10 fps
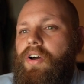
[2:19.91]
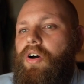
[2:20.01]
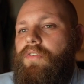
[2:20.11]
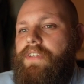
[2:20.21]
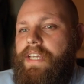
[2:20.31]

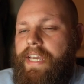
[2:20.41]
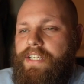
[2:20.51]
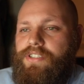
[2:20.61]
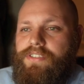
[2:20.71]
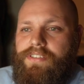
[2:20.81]
of the
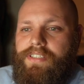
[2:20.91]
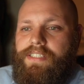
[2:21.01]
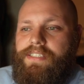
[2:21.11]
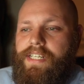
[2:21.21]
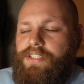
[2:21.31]
agent's
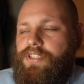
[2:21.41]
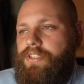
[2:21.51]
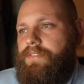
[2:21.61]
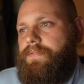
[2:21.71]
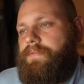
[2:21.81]

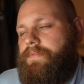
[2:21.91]
intention.